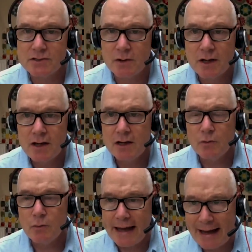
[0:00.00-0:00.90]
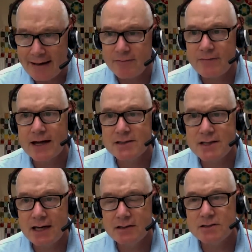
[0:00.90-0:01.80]
So we have
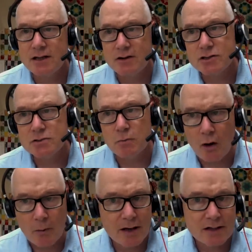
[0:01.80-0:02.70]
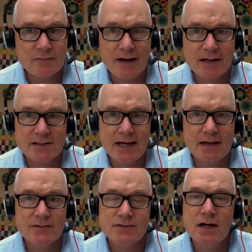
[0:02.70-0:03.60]
vaccines, they're smallpox
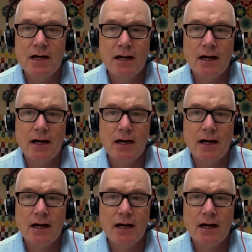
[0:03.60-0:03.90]
vaccines.